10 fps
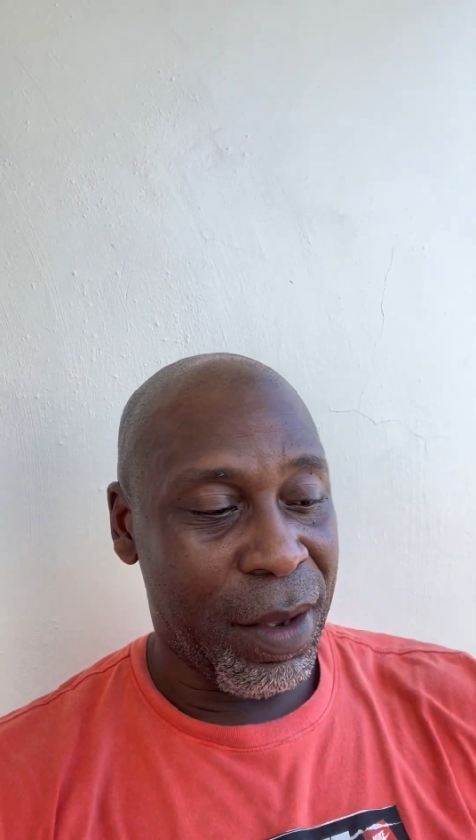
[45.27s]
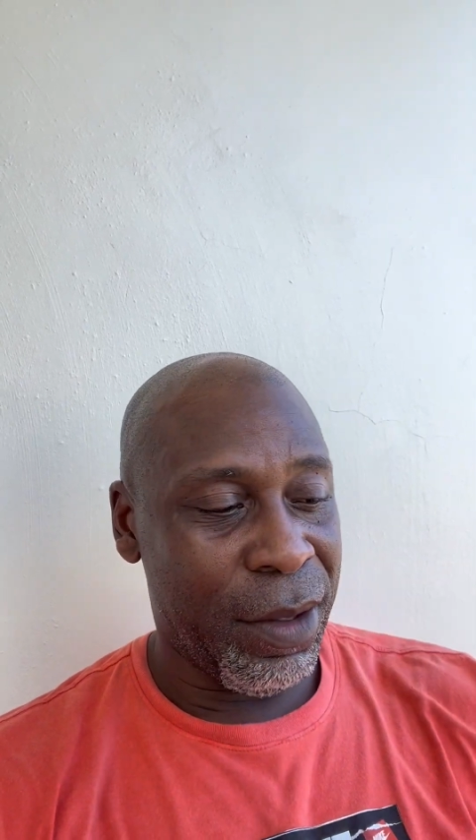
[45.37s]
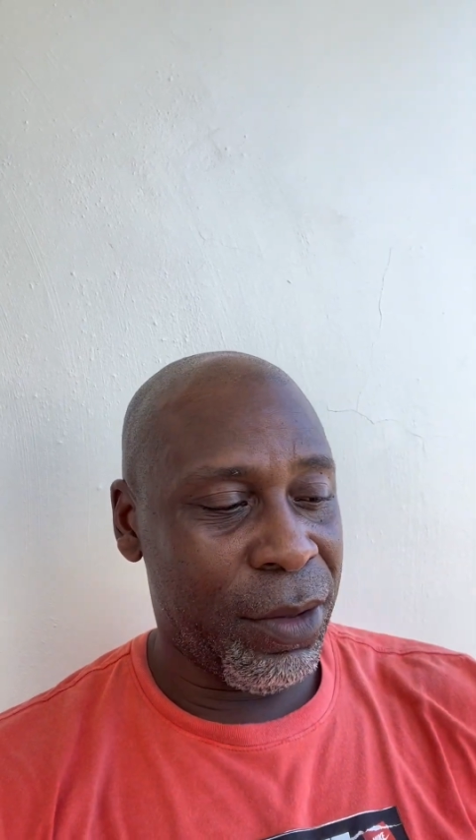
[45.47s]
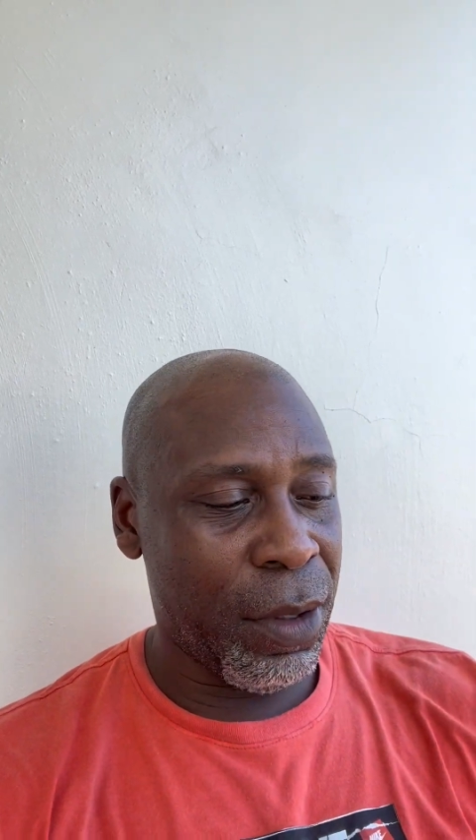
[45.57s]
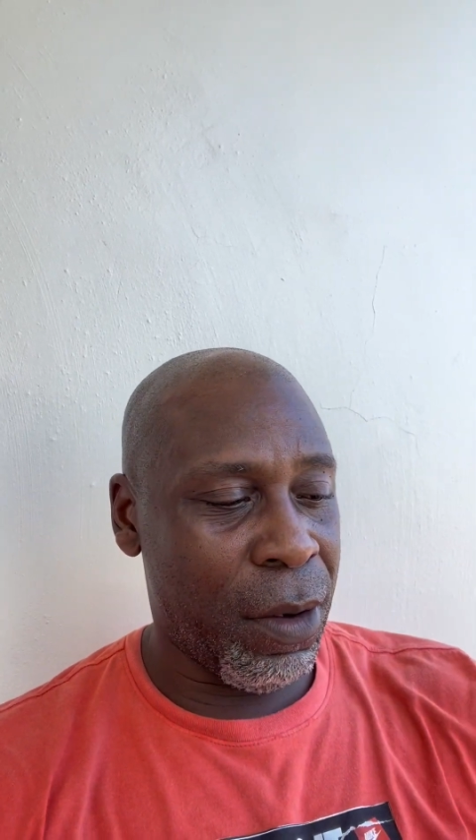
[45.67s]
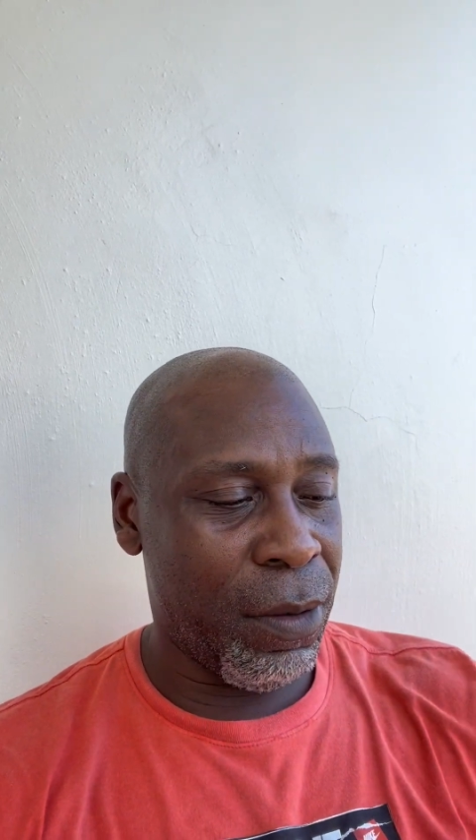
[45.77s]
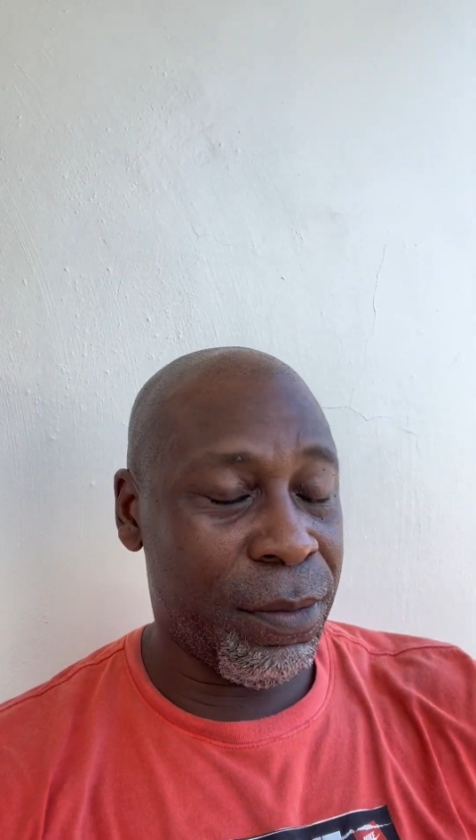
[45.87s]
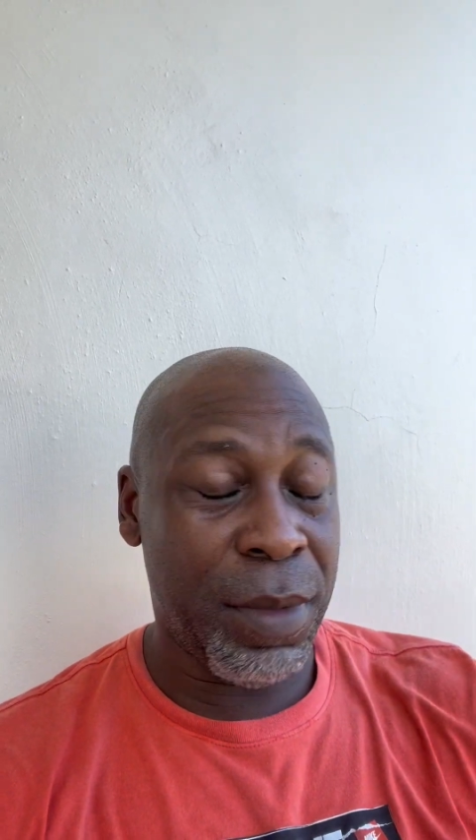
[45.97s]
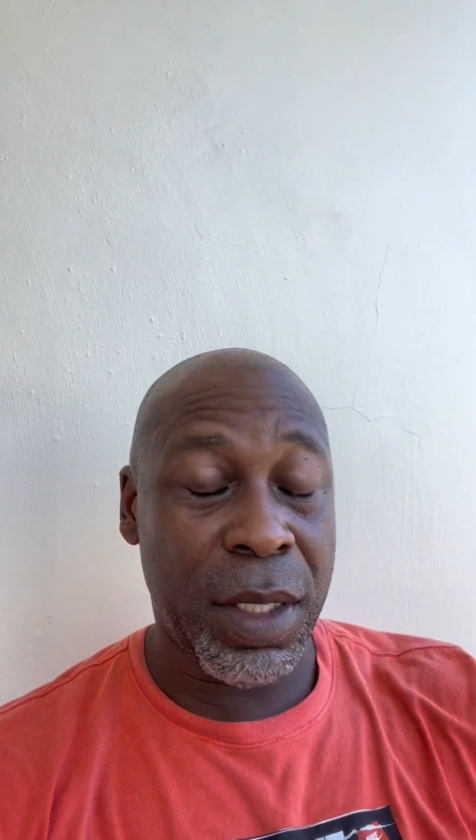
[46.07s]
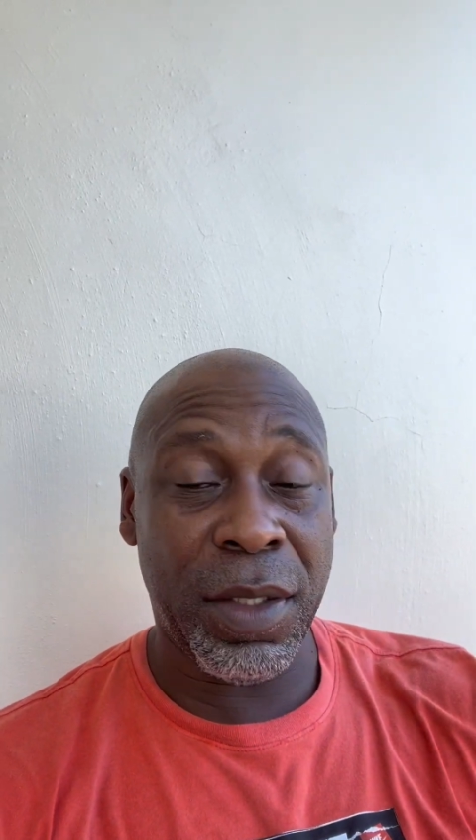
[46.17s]
So
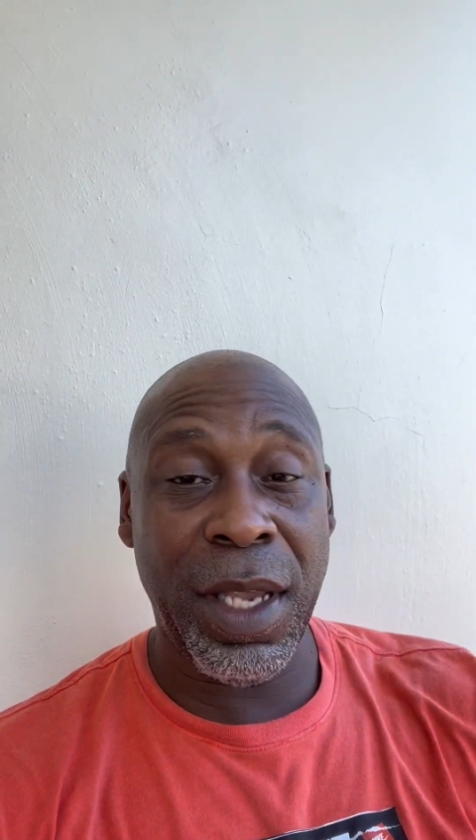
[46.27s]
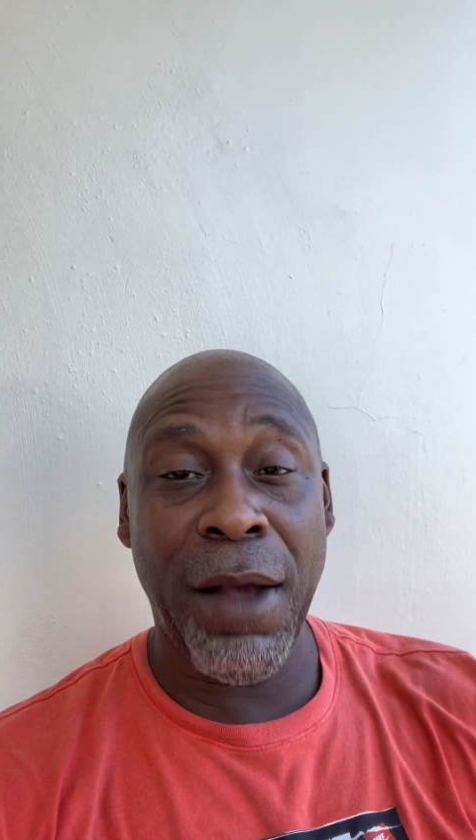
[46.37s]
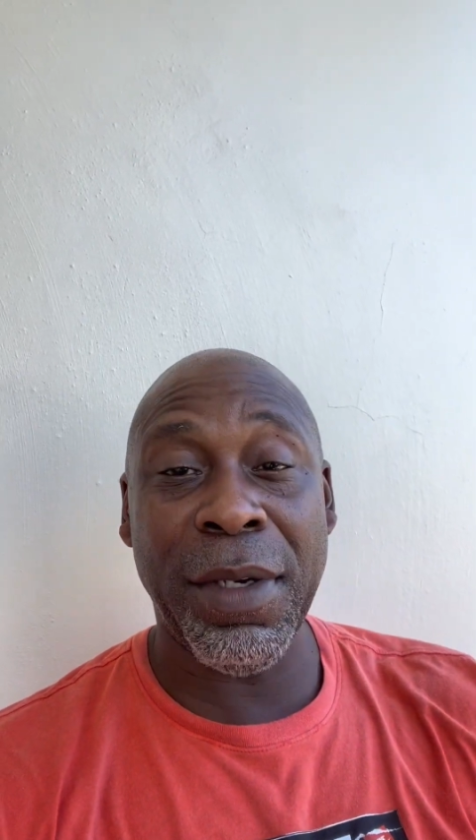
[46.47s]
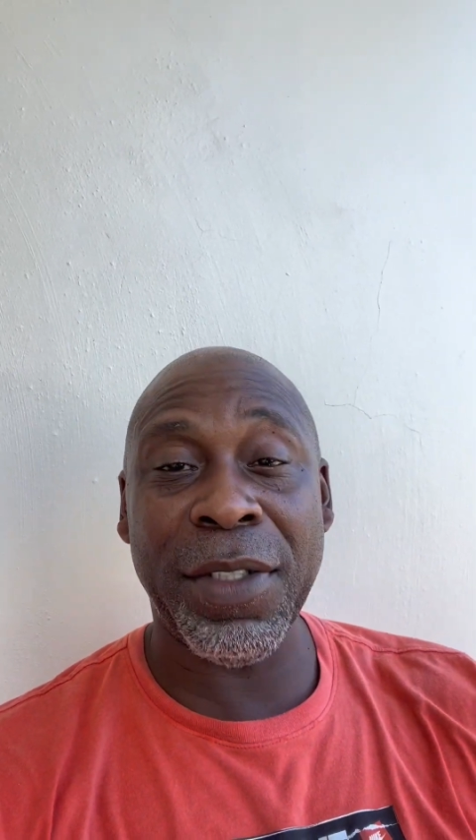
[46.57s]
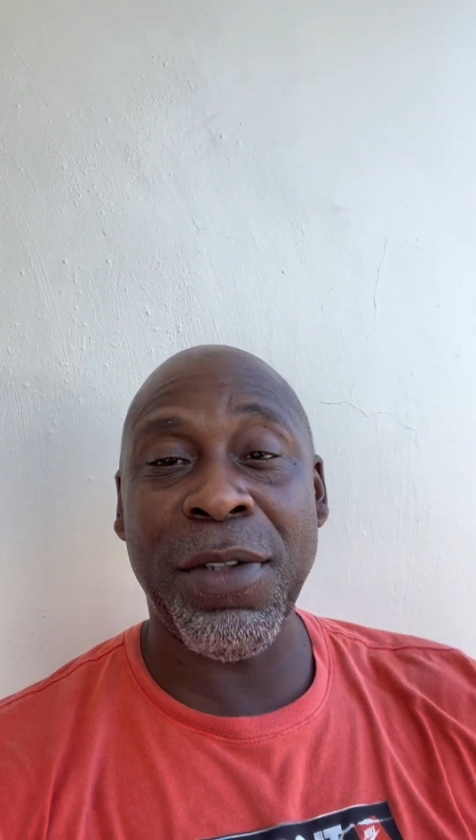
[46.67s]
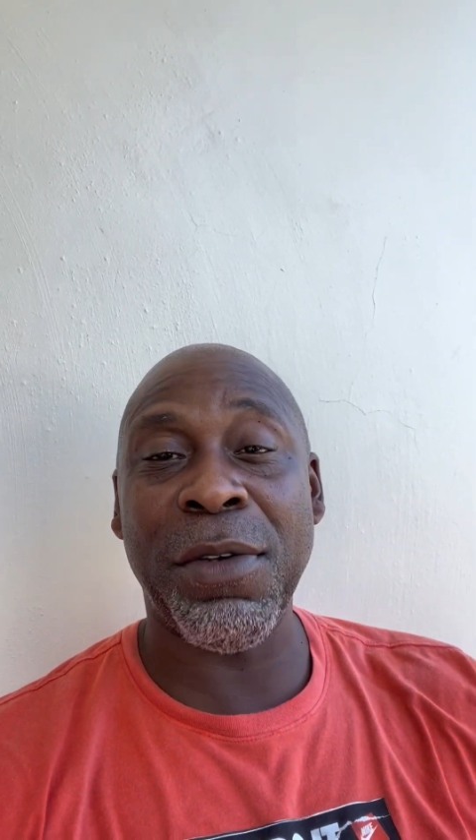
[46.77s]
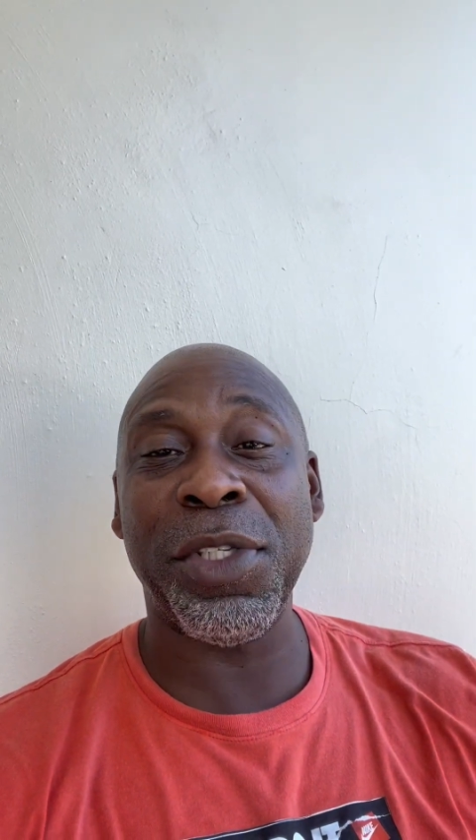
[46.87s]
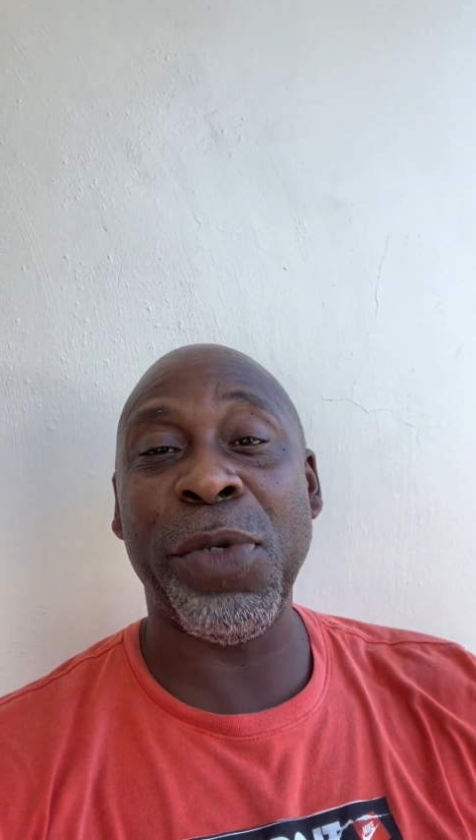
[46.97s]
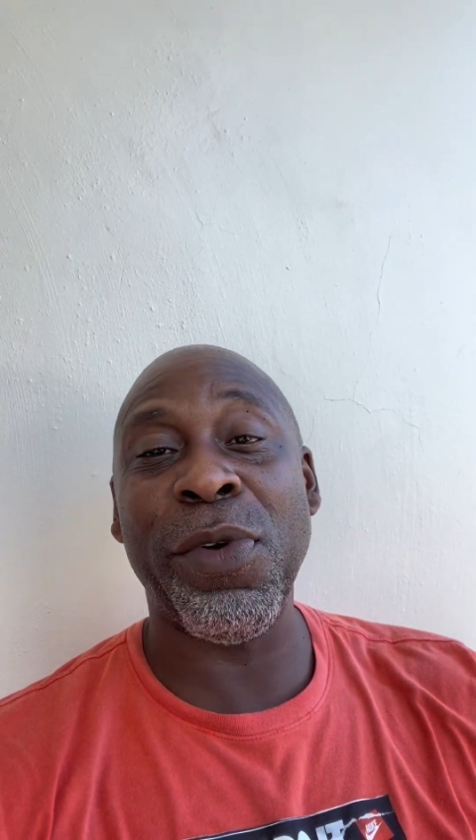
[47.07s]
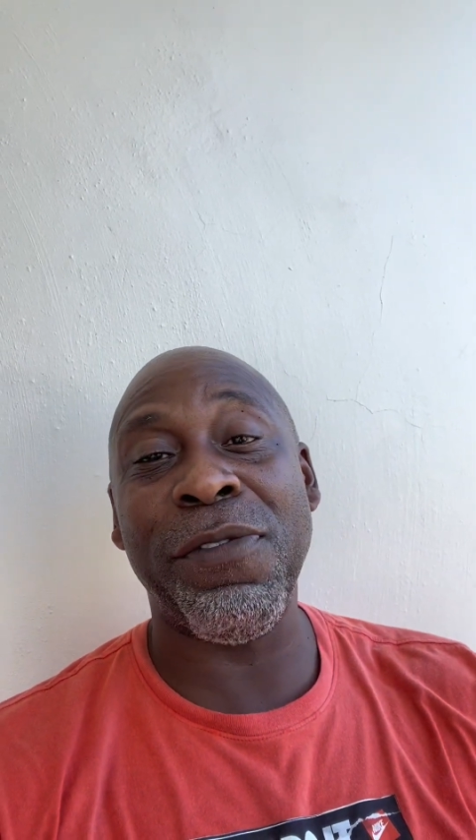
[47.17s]
it sounds as though
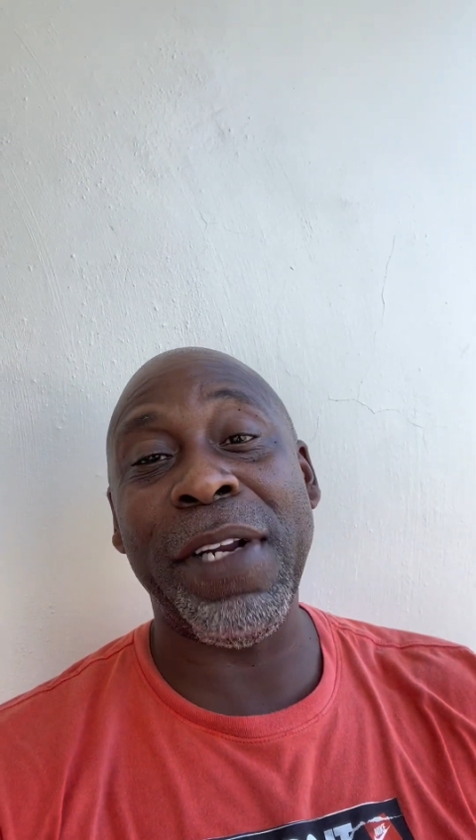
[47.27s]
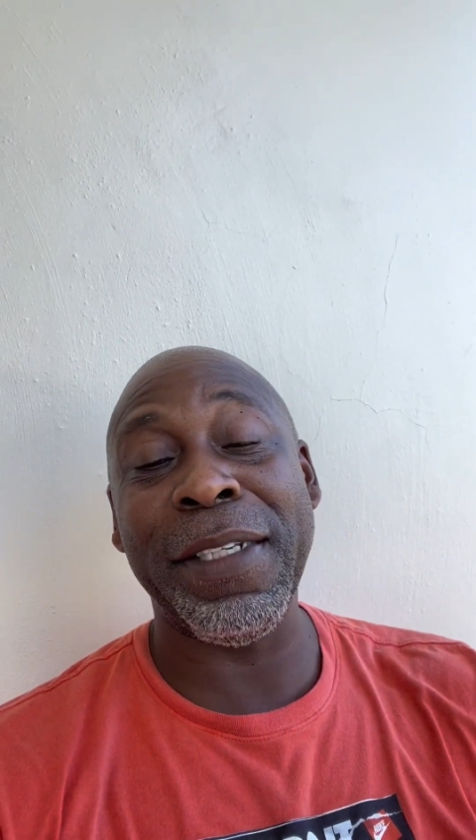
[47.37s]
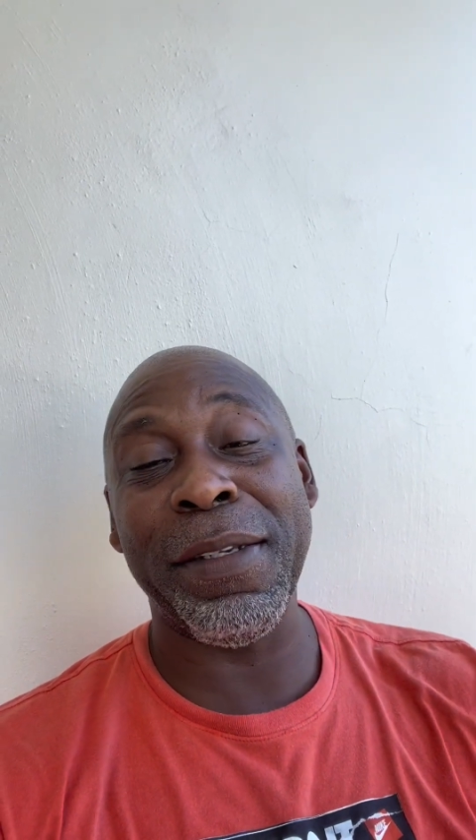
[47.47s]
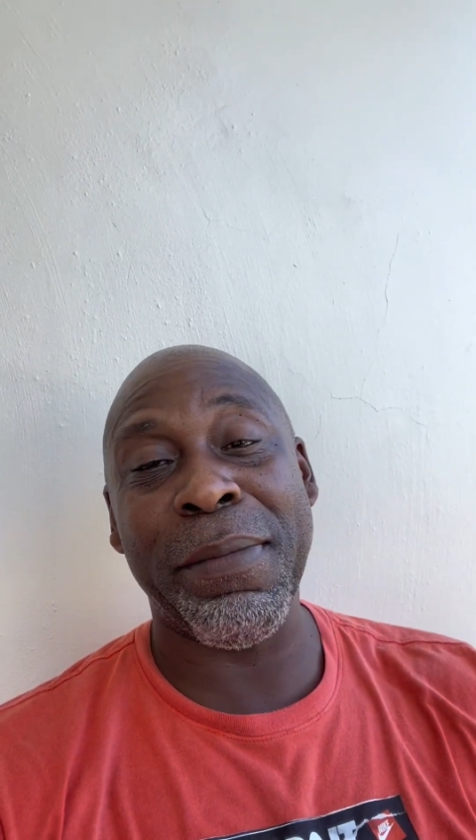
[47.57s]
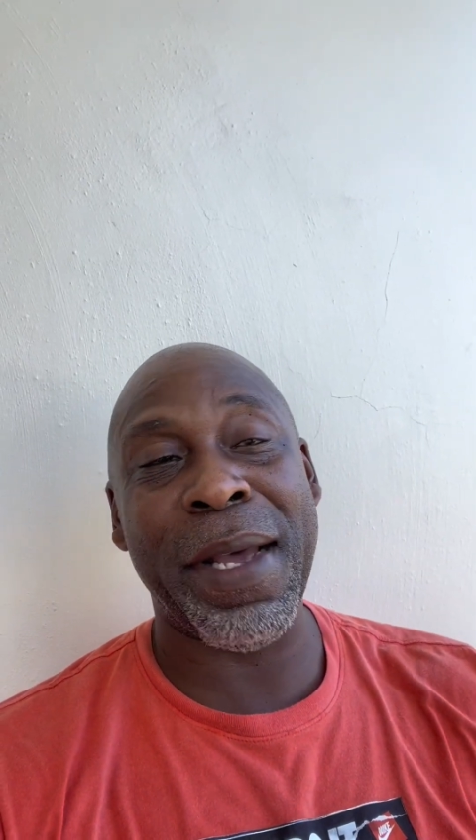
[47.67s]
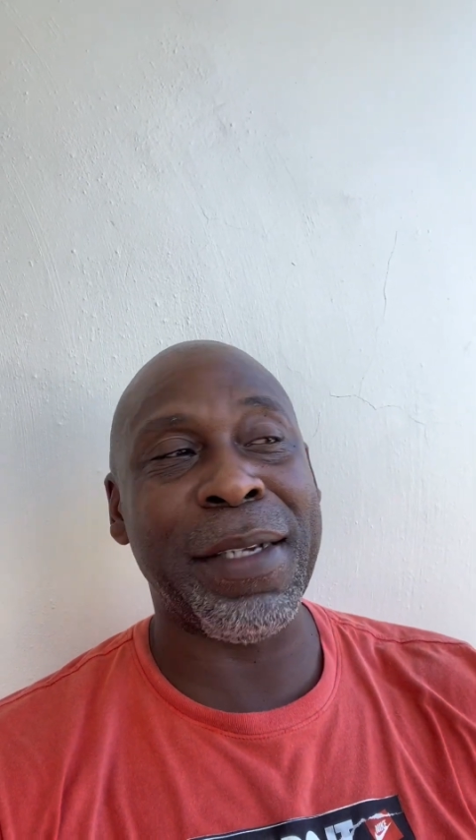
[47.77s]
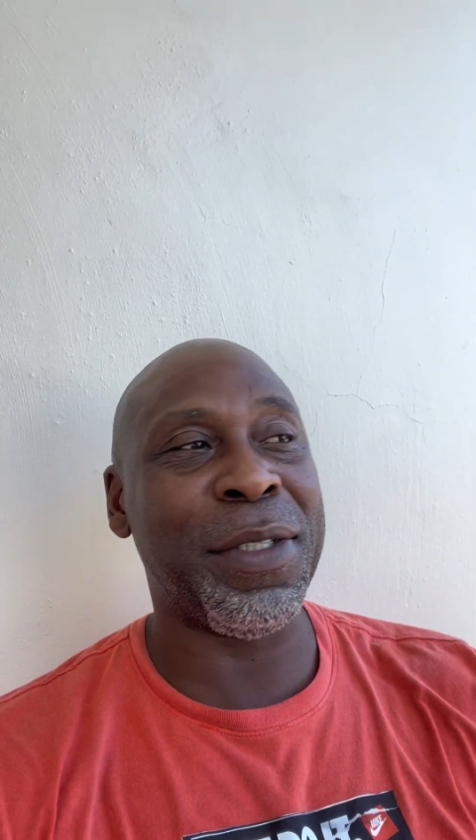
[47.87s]
she reflected back